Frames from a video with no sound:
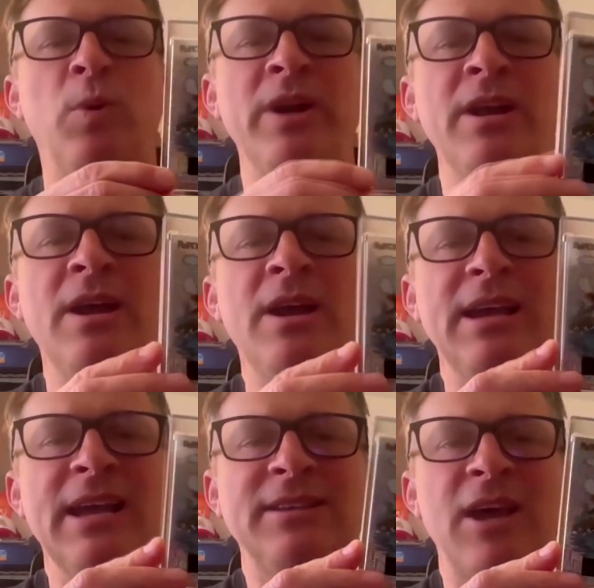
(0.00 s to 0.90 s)
one
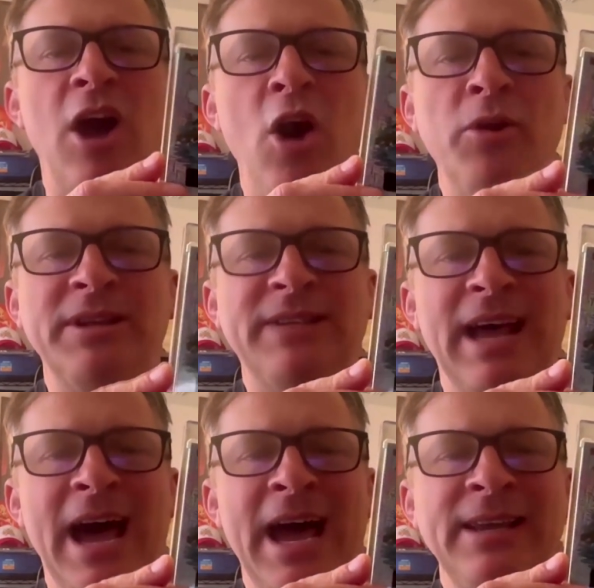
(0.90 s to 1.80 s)
is all
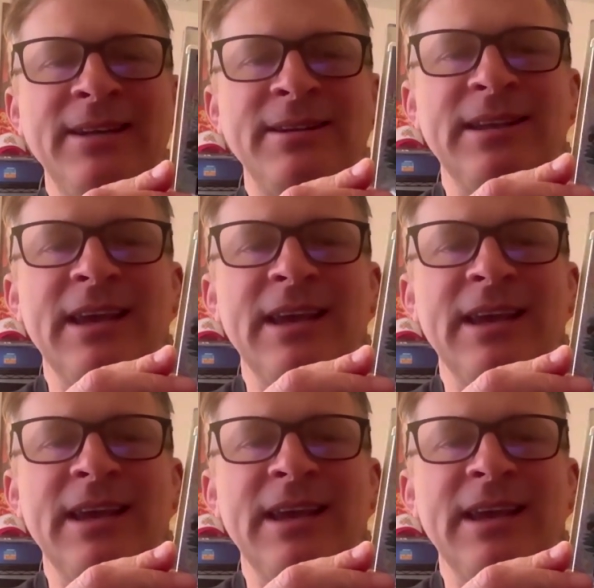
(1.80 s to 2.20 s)
designed,